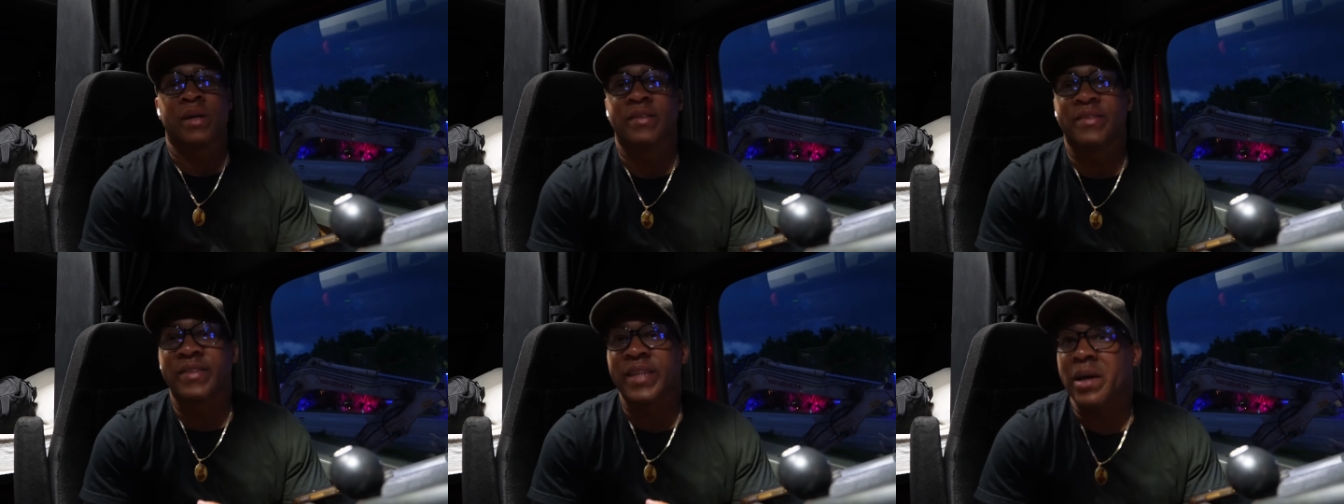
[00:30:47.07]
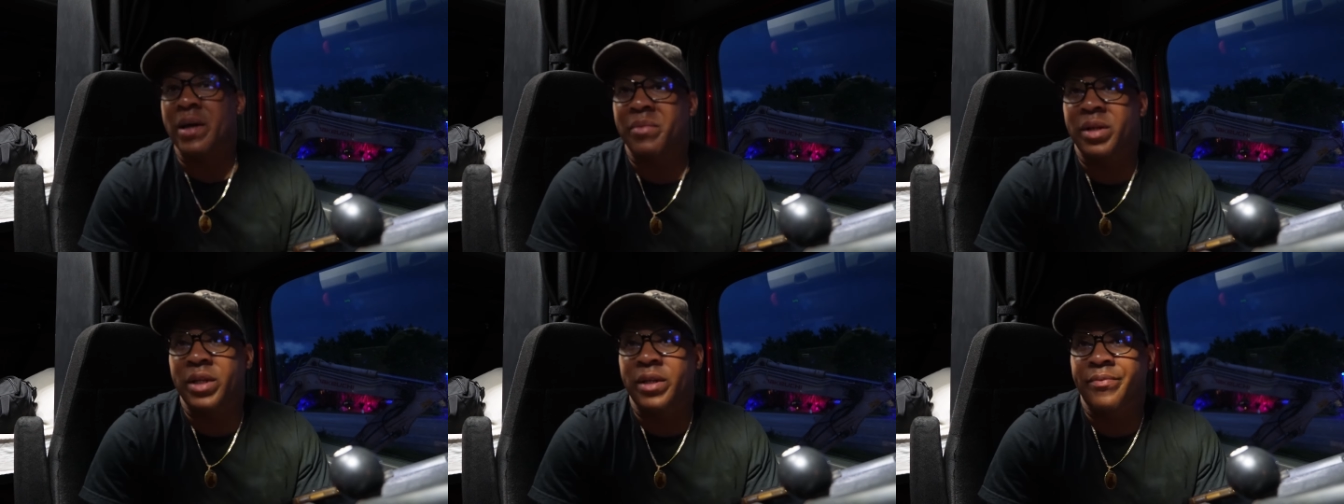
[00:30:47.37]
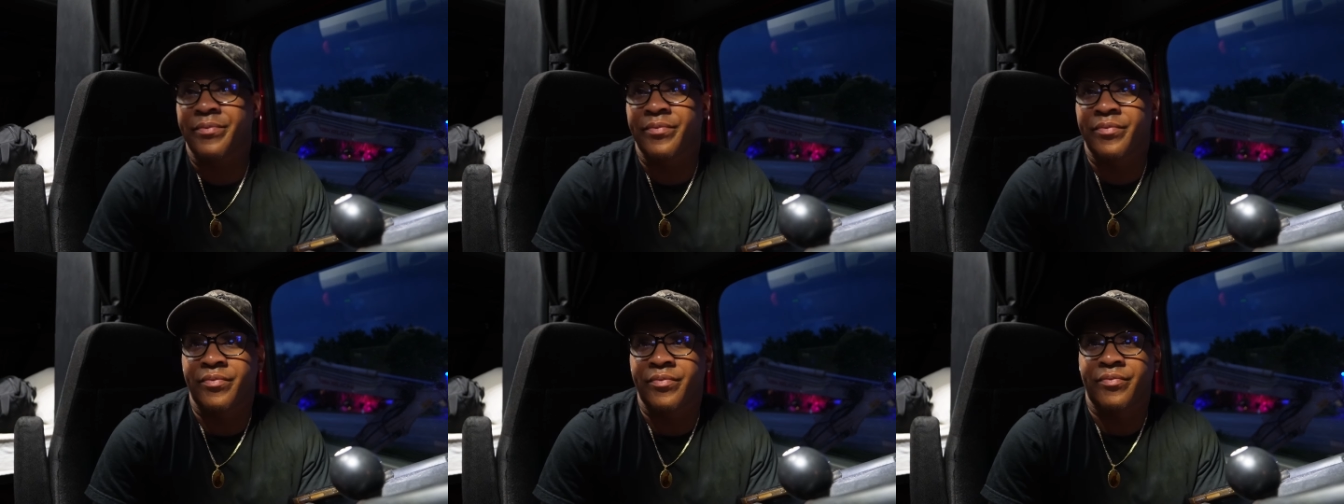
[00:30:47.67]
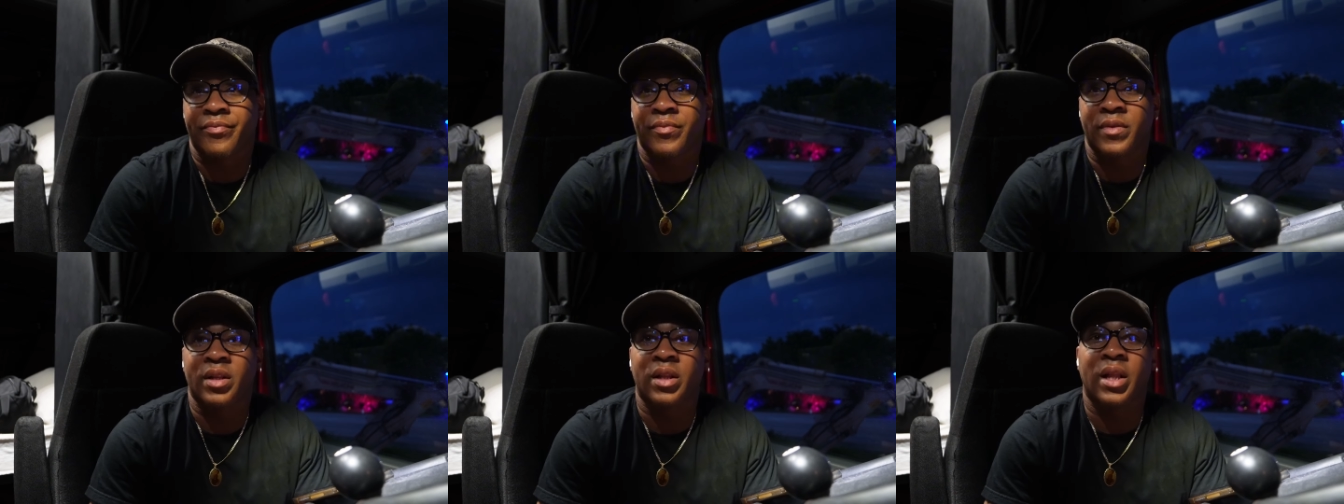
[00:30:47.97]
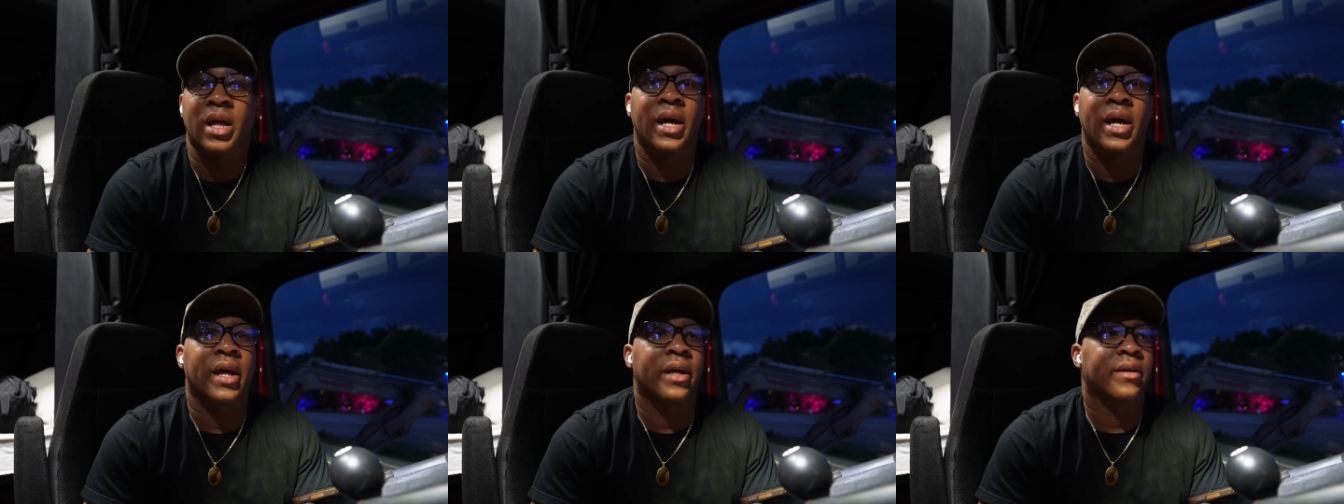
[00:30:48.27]
tablet
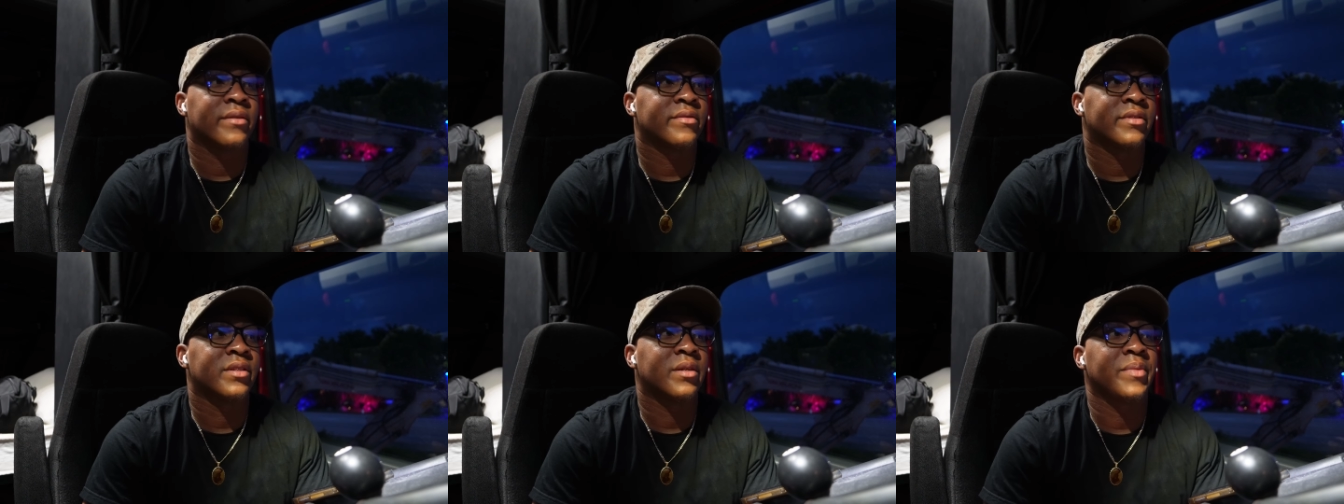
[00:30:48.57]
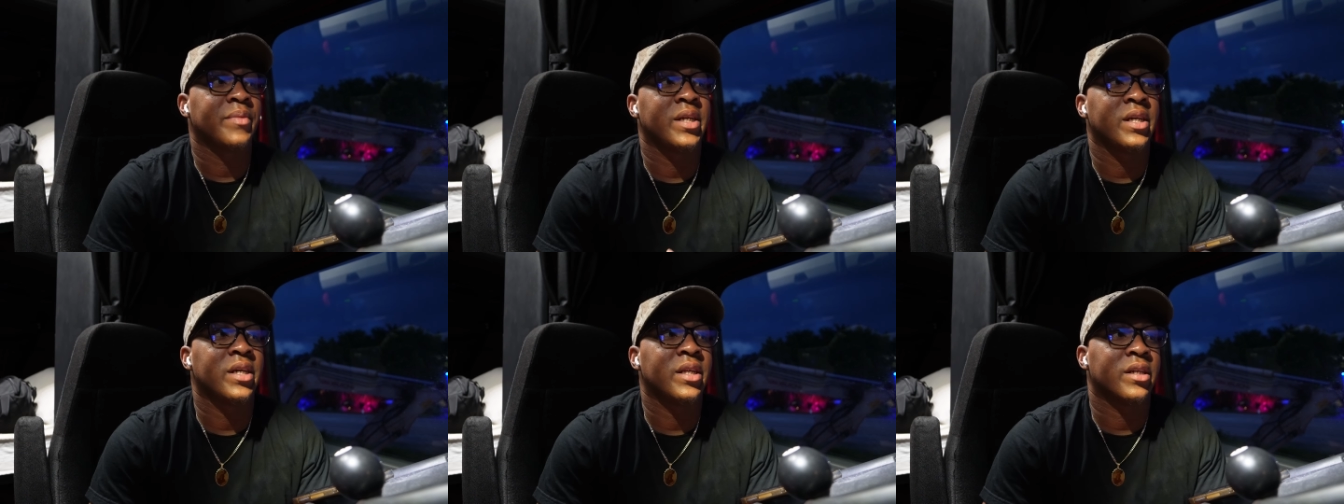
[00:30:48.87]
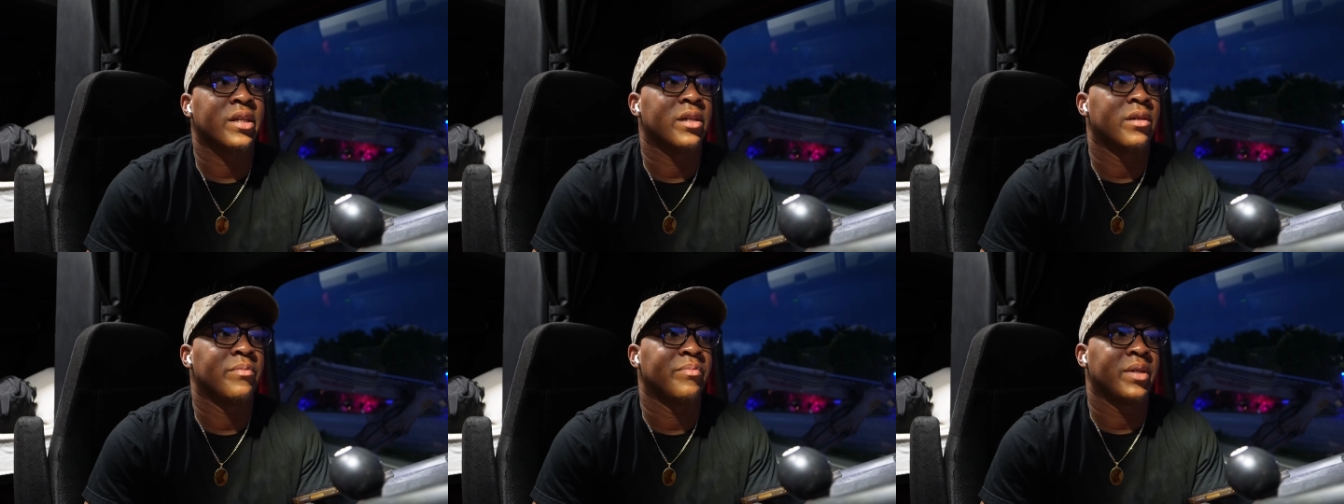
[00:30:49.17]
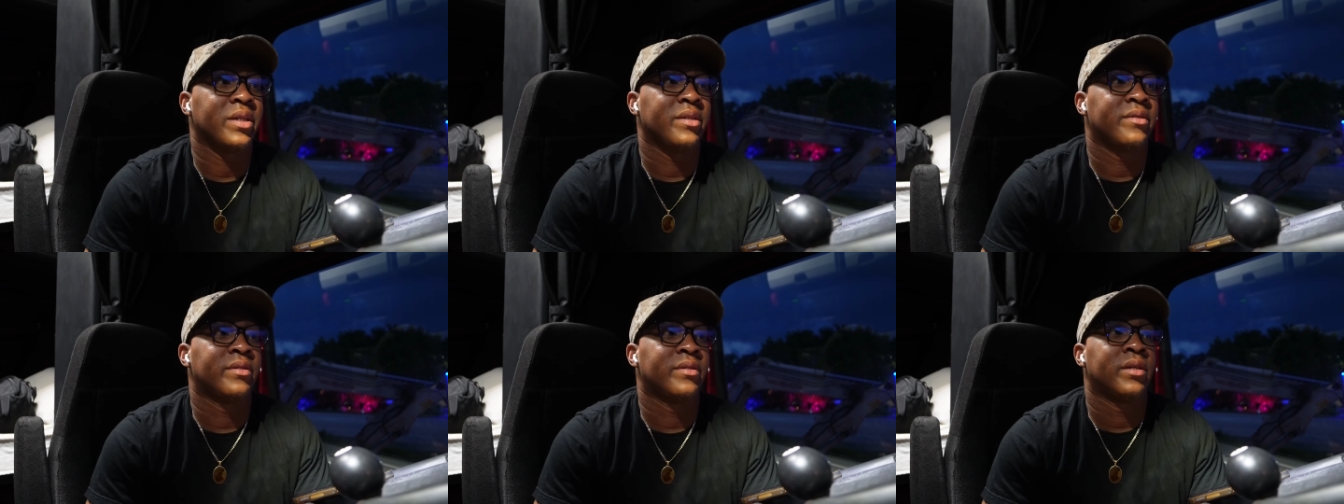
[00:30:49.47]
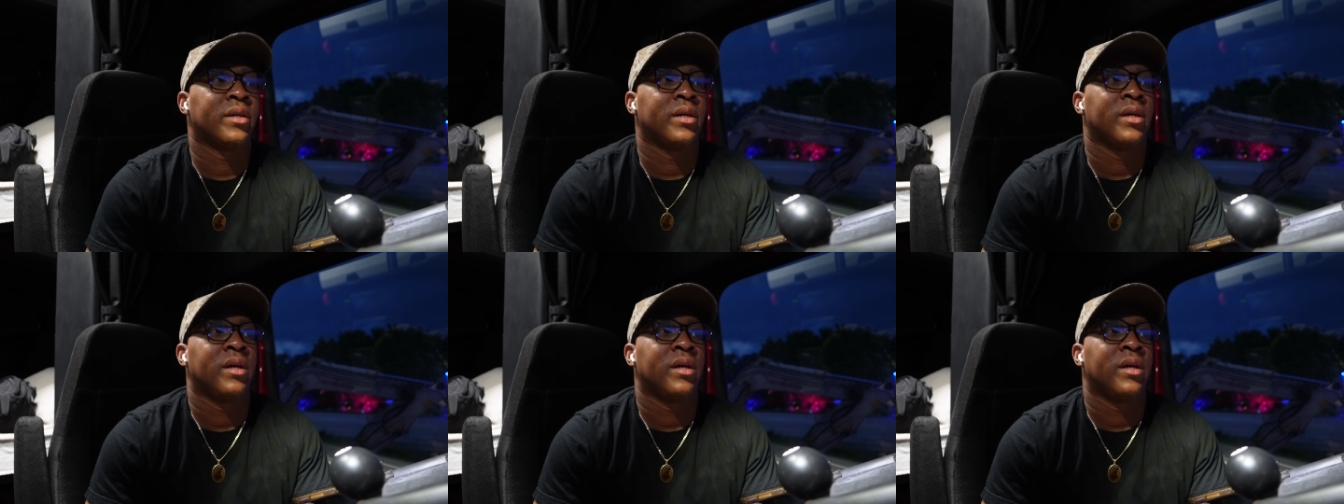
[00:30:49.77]
like some of the other companies.